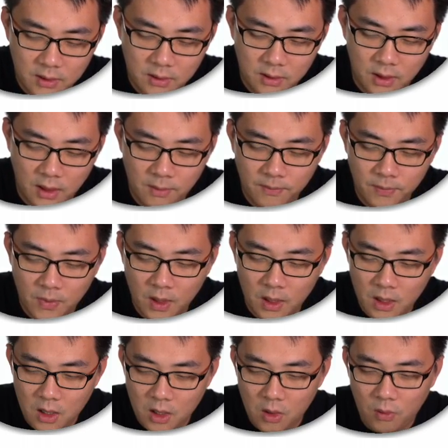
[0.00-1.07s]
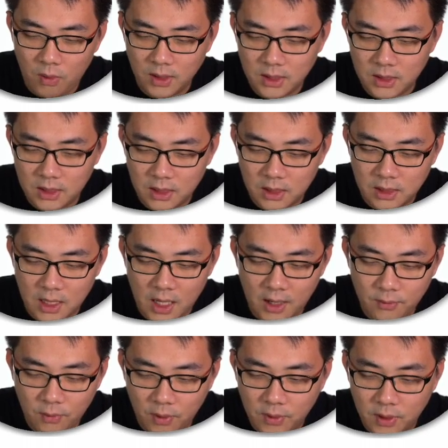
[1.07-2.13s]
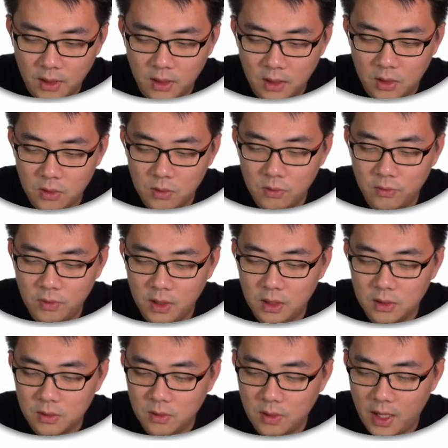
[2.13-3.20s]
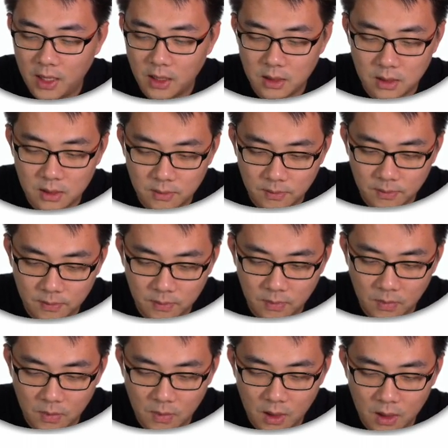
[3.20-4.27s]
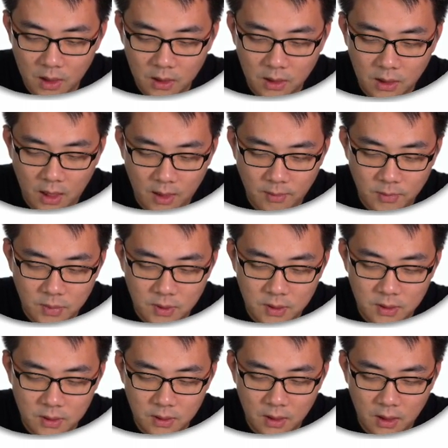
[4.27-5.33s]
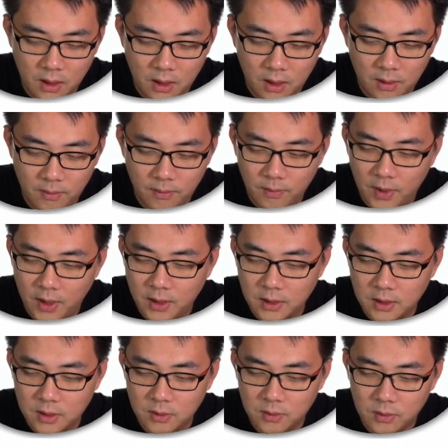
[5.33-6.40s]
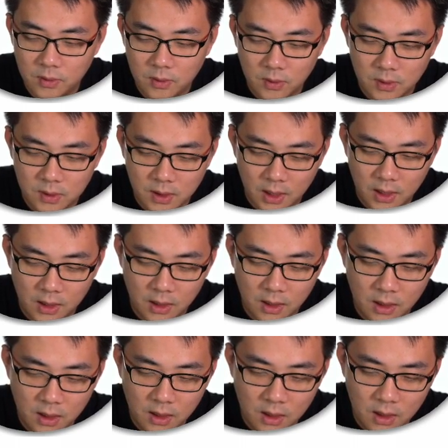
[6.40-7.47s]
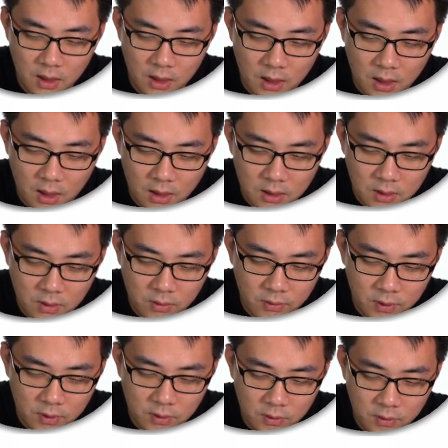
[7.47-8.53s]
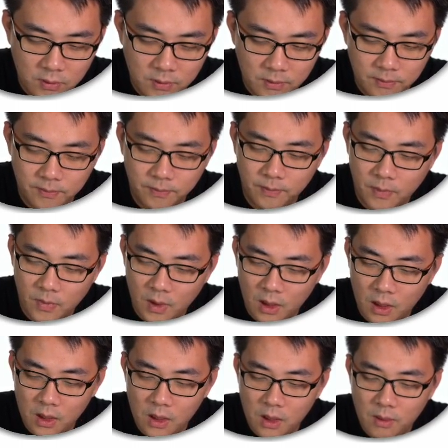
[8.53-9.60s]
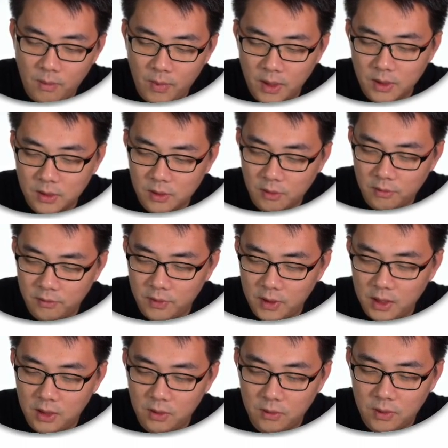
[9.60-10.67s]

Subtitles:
Okay, once this is done, what we're gonna uv, so x times minus 2 cosine x over 2 minus of v du